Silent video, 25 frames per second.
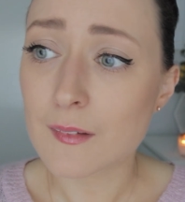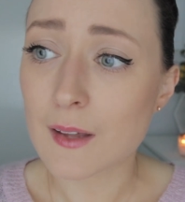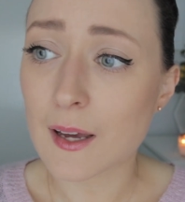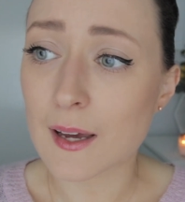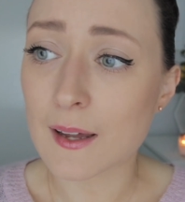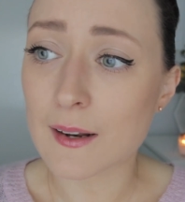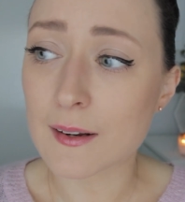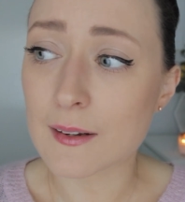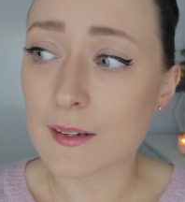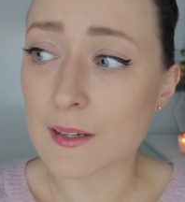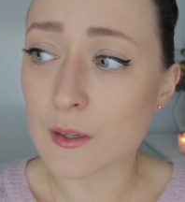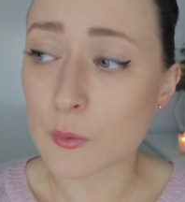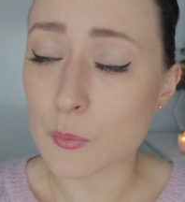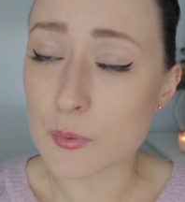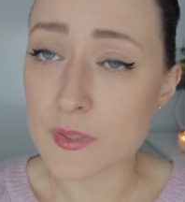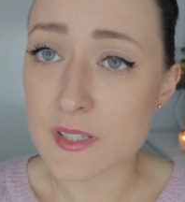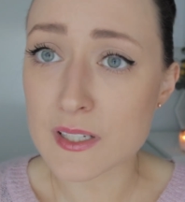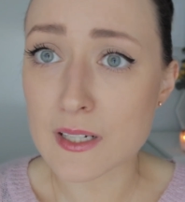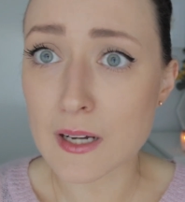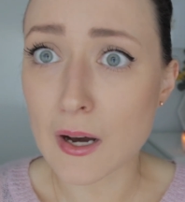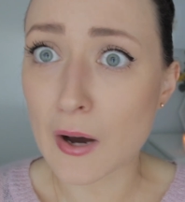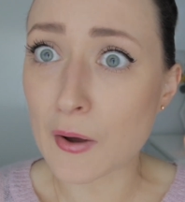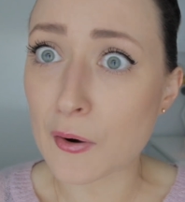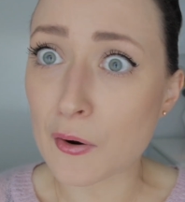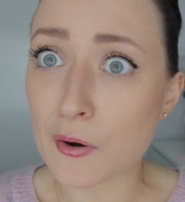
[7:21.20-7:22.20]
and he was
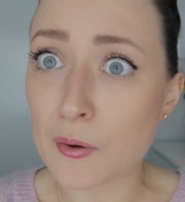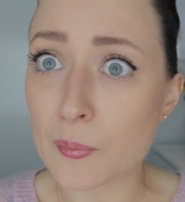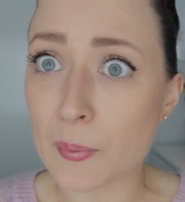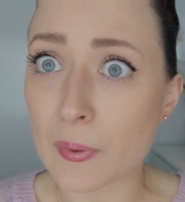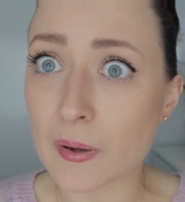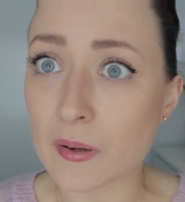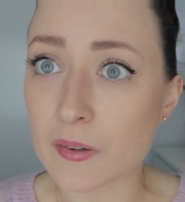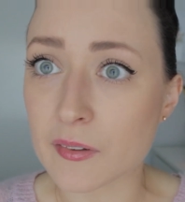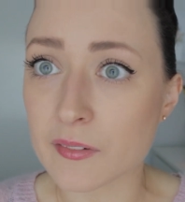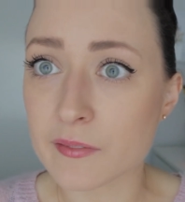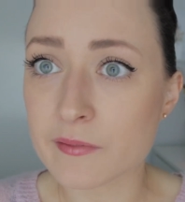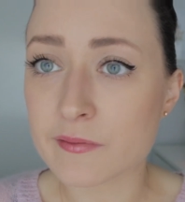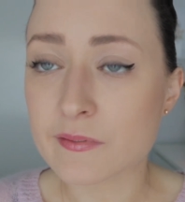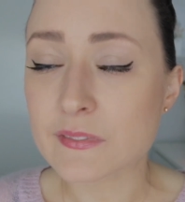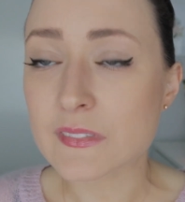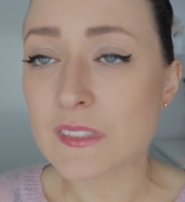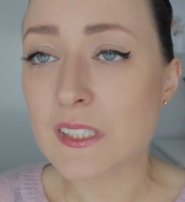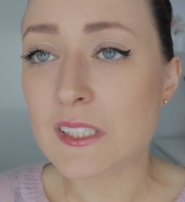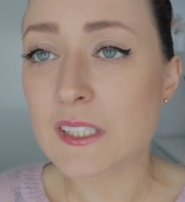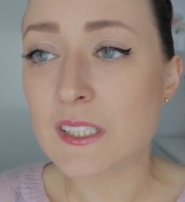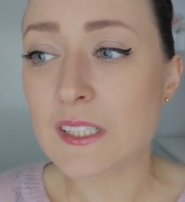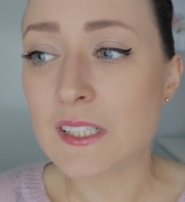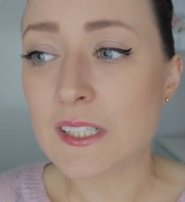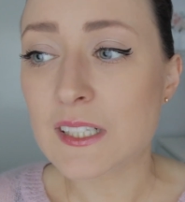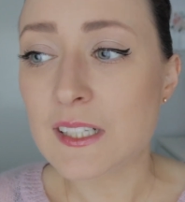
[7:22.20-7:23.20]
cut open,
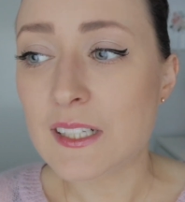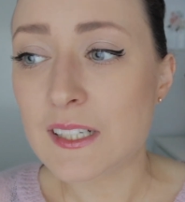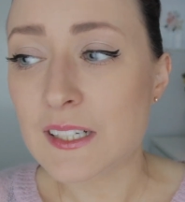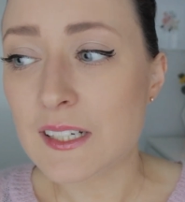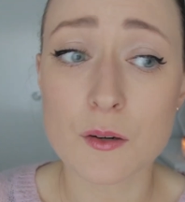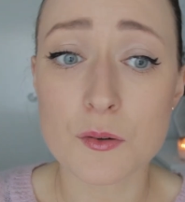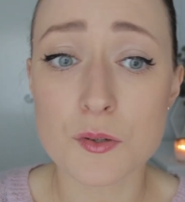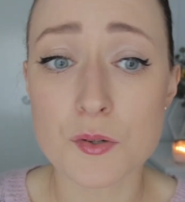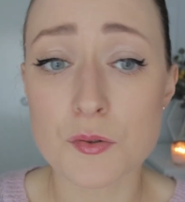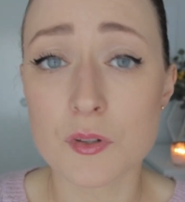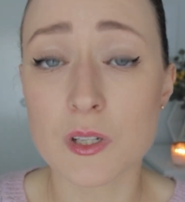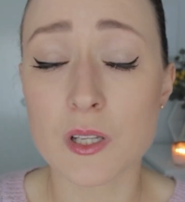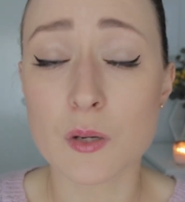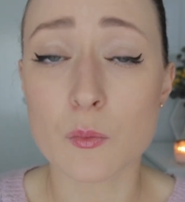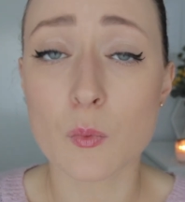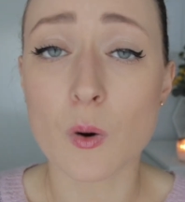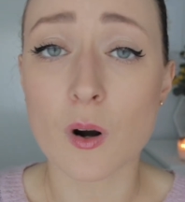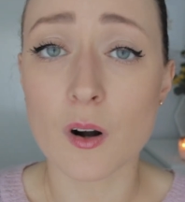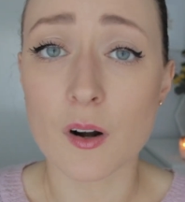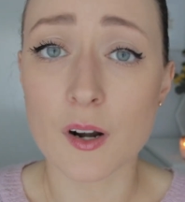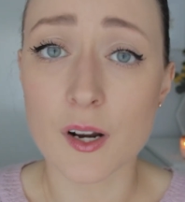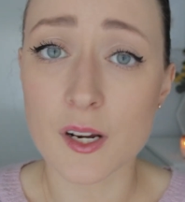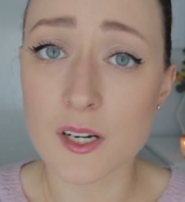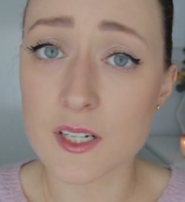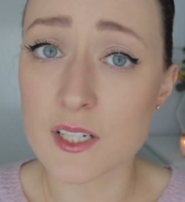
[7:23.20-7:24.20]
I was really
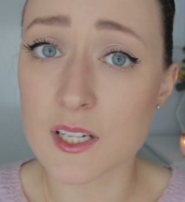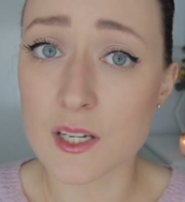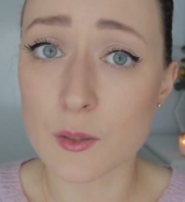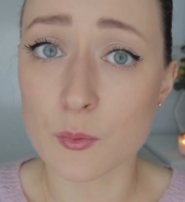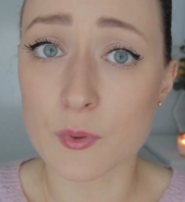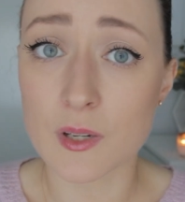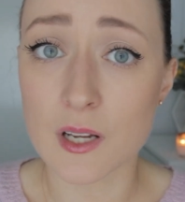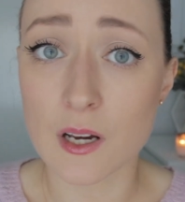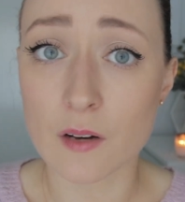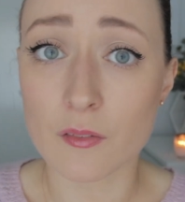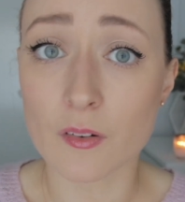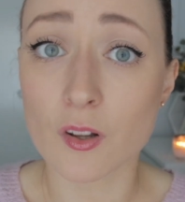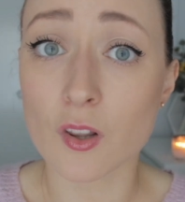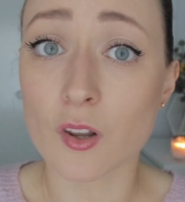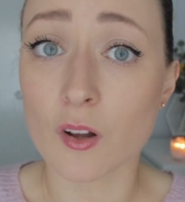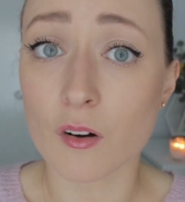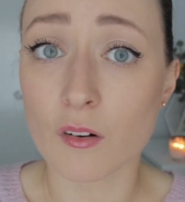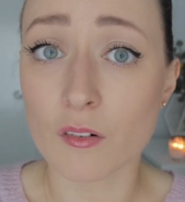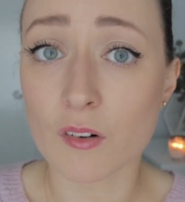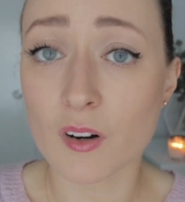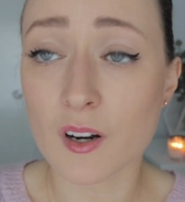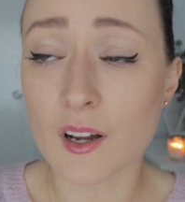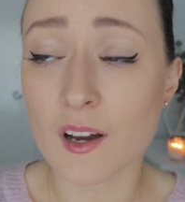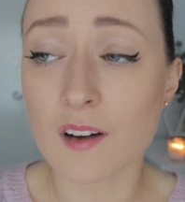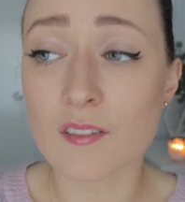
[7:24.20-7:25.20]
worried he would have a
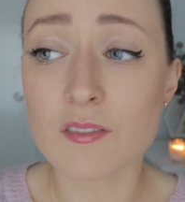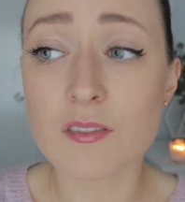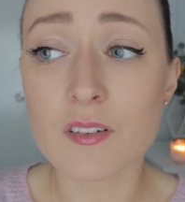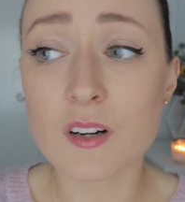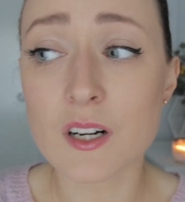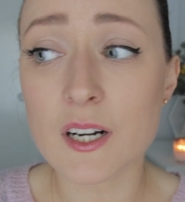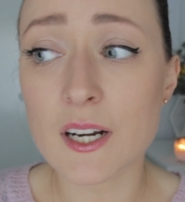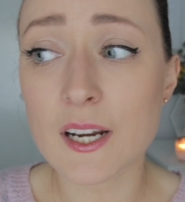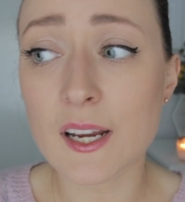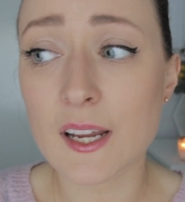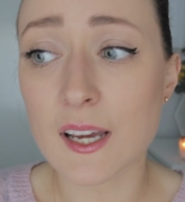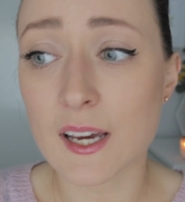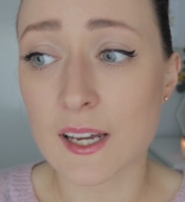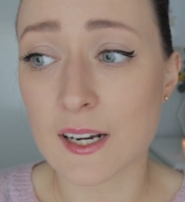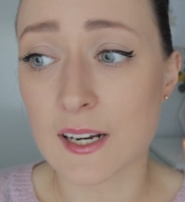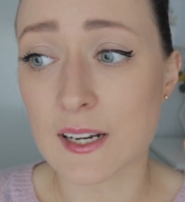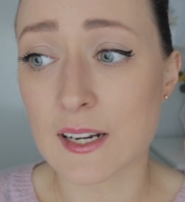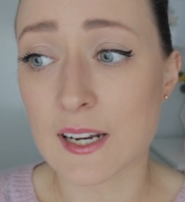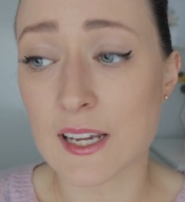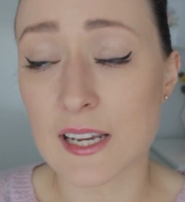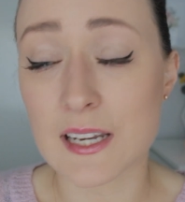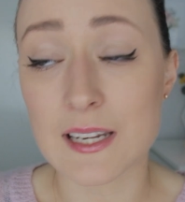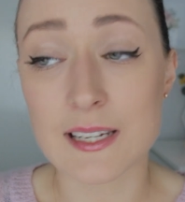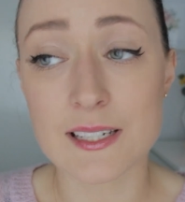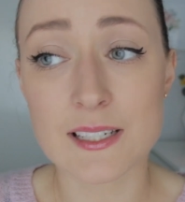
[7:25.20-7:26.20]
long recovery and
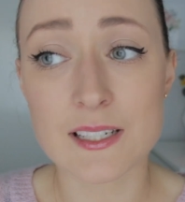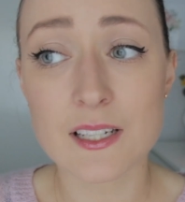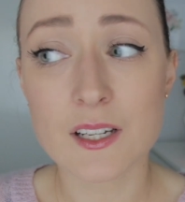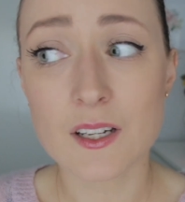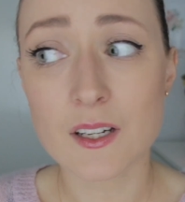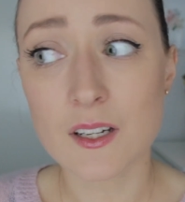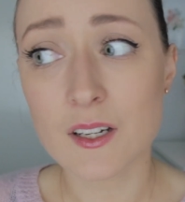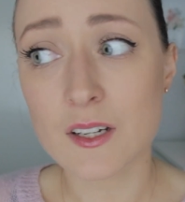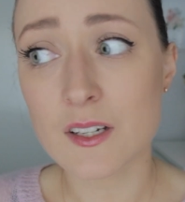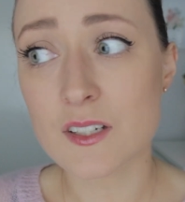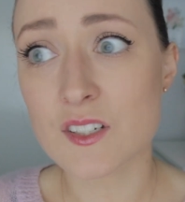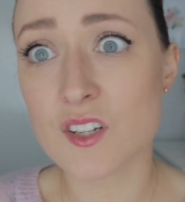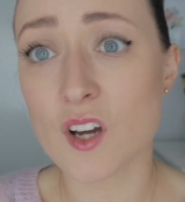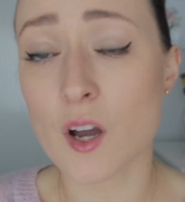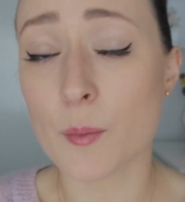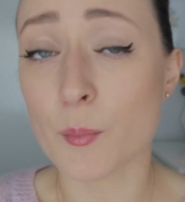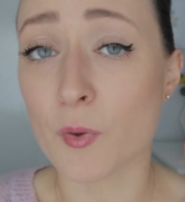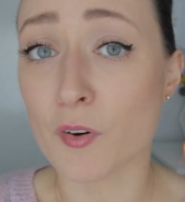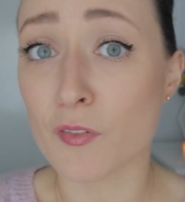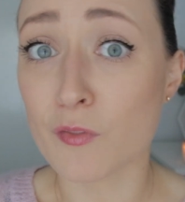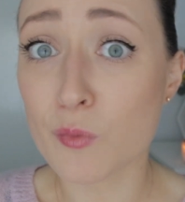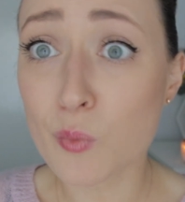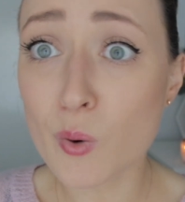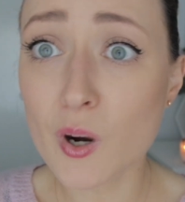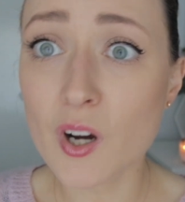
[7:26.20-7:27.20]
need time
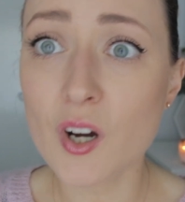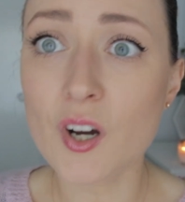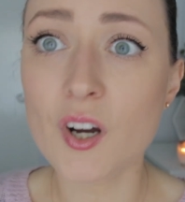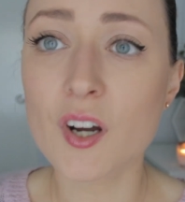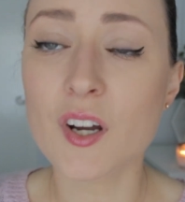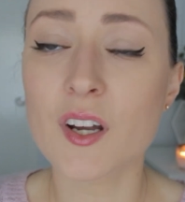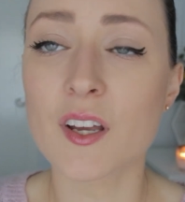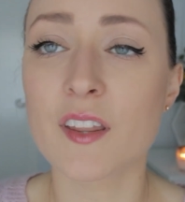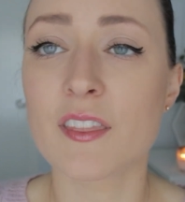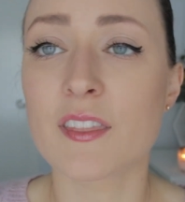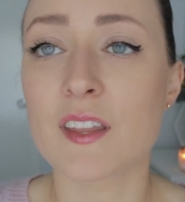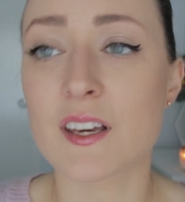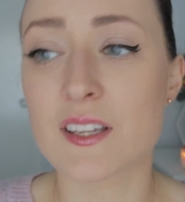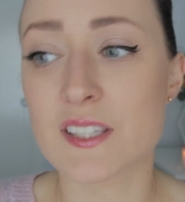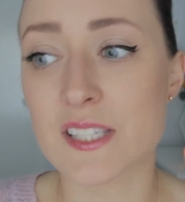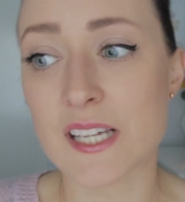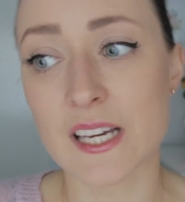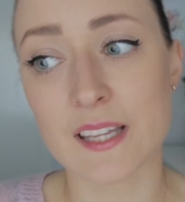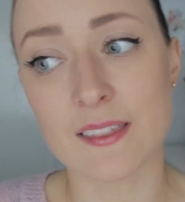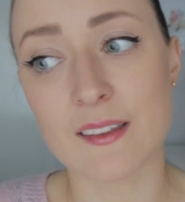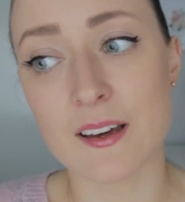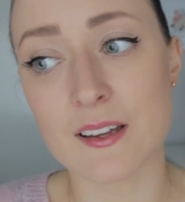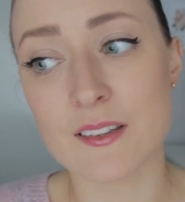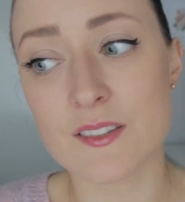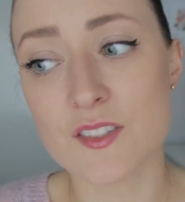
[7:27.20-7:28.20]
off work and things
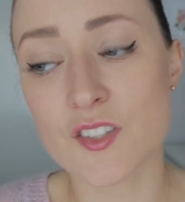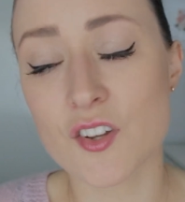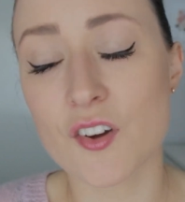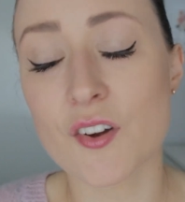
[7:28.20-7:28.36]
like that.